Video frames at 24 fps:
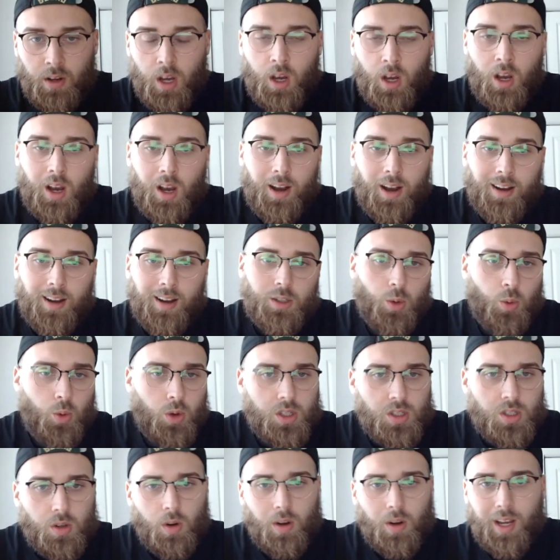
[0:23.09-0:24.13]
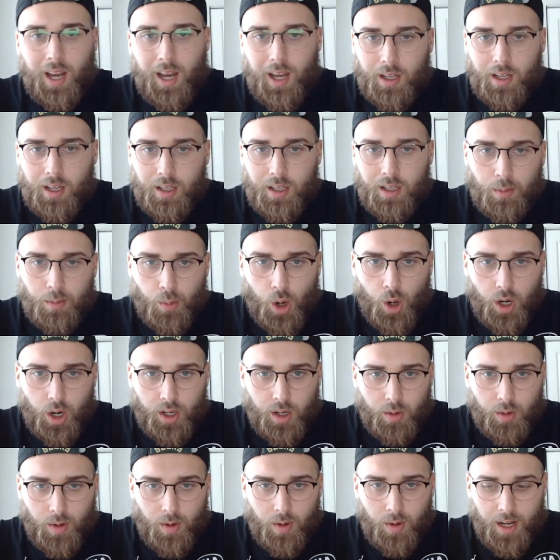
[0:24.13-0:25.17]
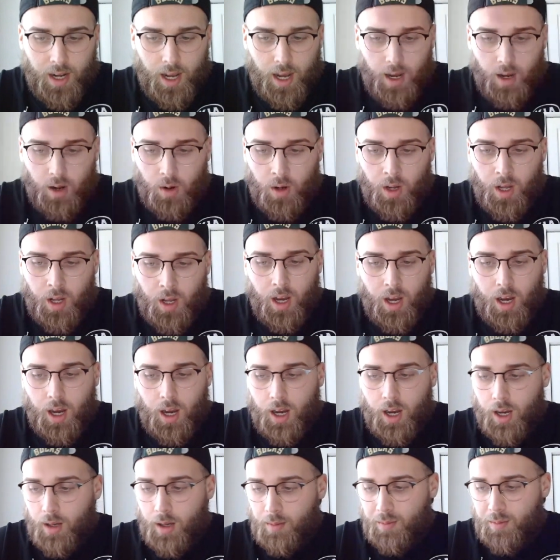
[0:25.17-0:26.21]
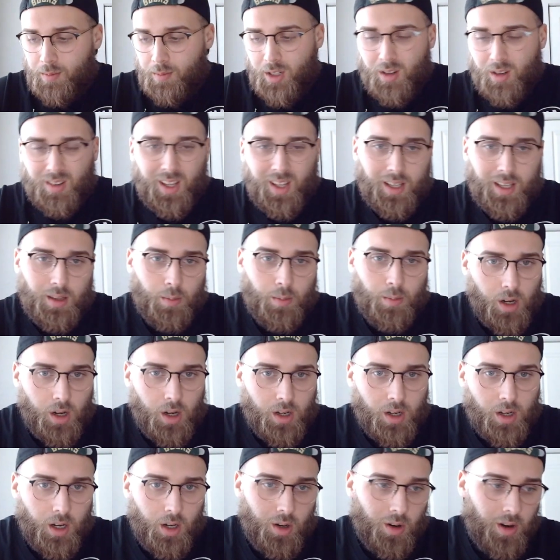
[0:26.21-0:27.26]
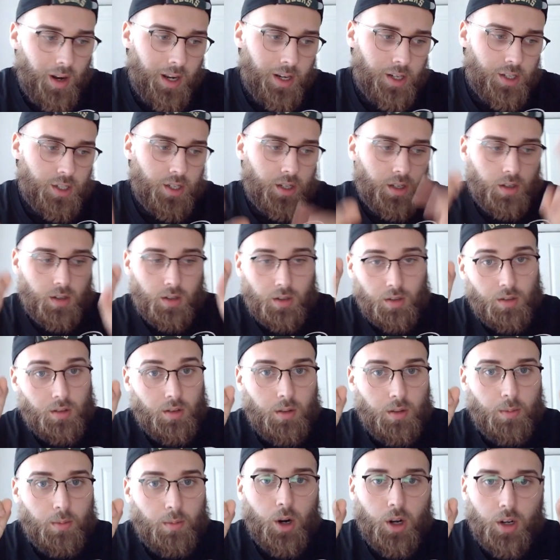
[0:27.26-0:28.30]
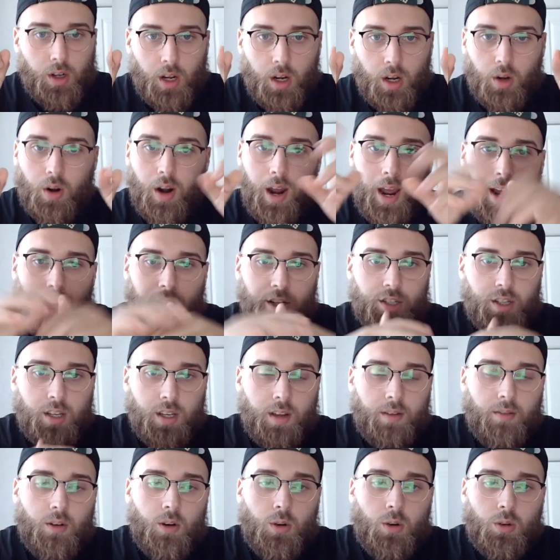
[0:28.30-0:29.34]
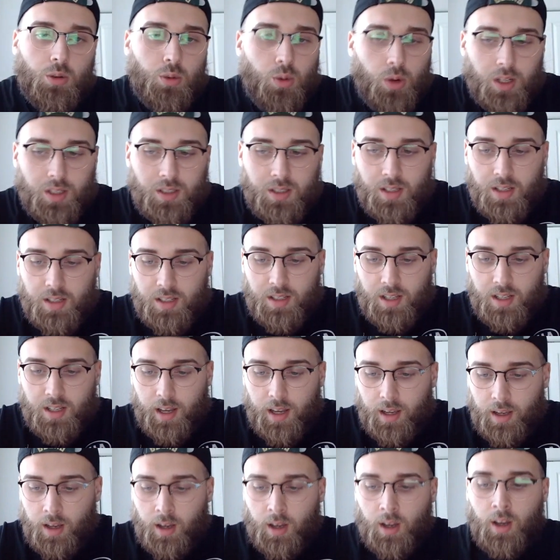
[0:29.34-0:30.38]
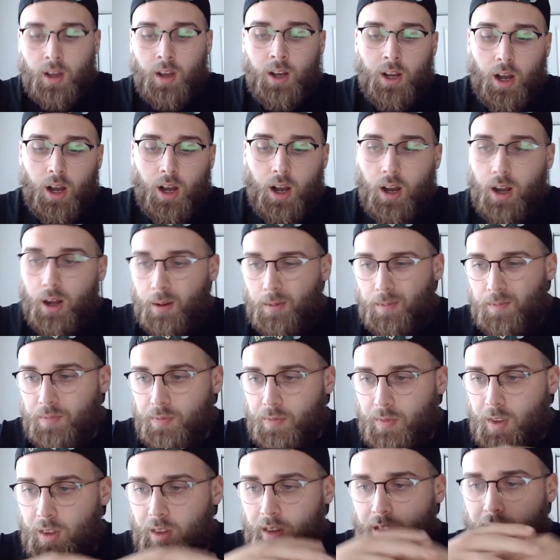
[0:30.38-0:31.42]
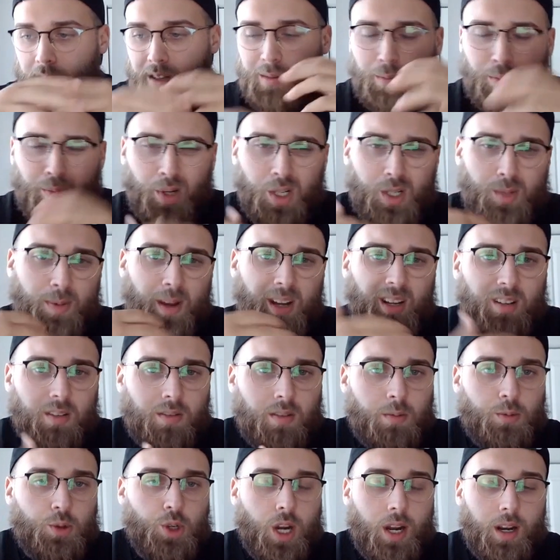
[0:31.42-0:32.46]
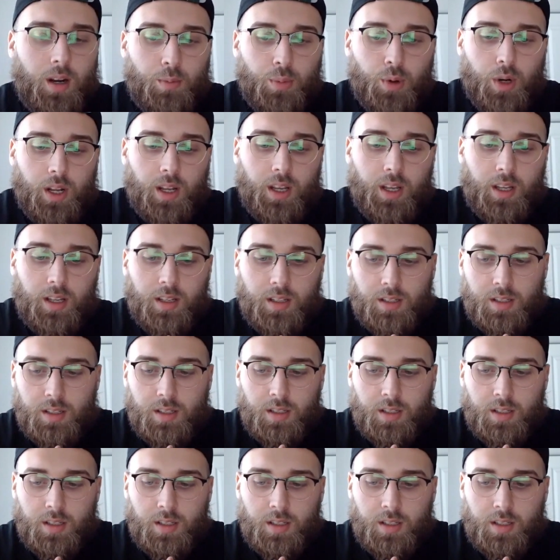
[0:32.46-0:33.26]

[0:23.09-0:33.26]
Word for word: to what's going on in the market right now. You know, like the market correction or the market crash, like everyone wants to say. The perspective I'm trying to bring is